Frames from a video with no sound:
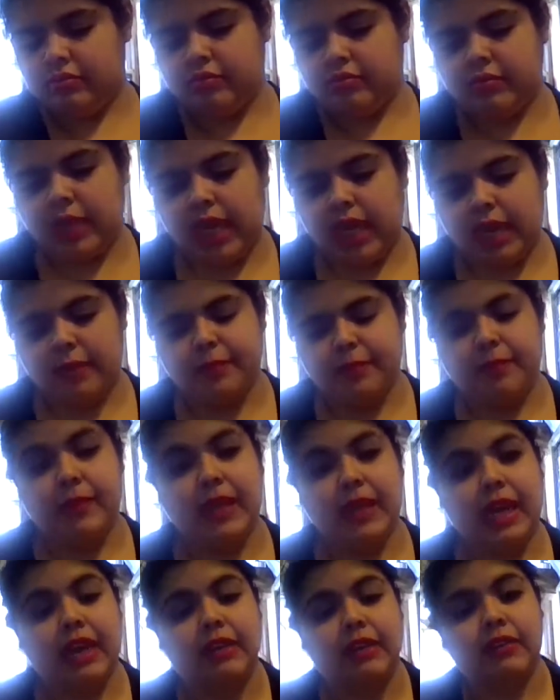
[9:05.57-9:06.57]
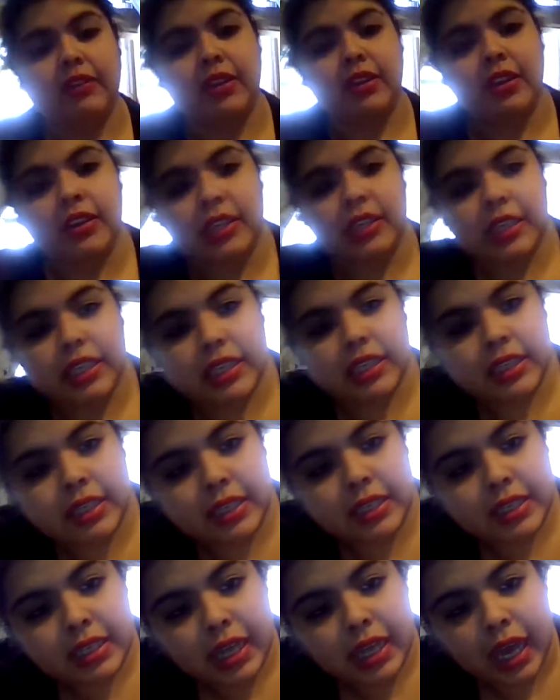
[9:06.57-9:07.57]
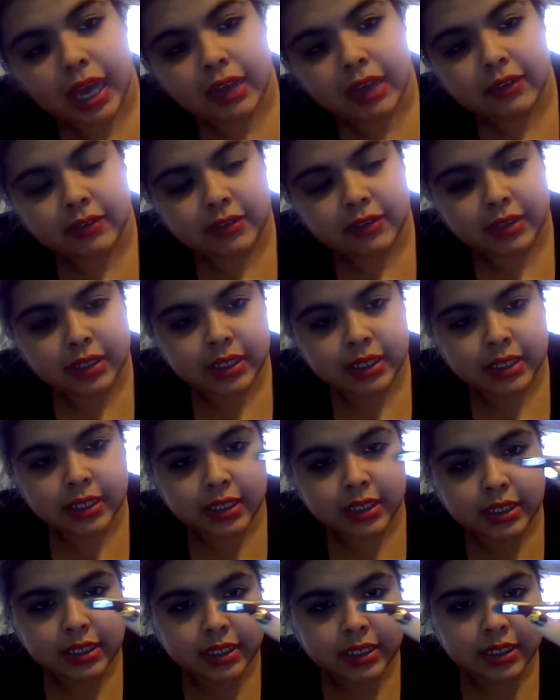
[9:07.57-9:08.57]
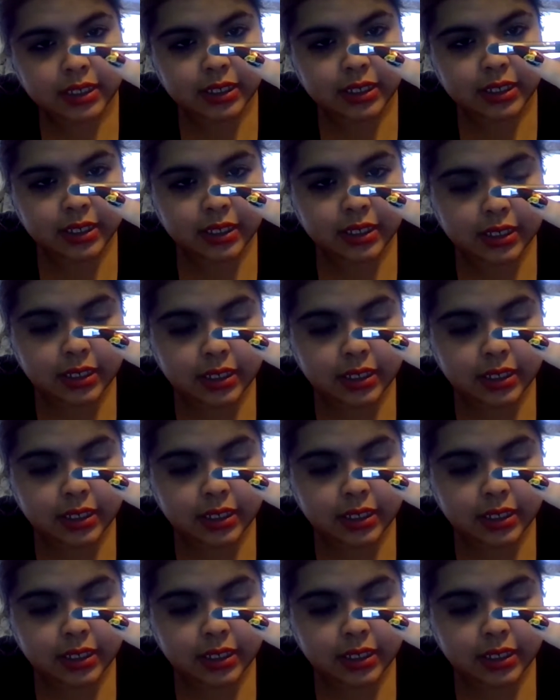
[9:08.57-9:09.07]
Okay, now you see this? How thin this is?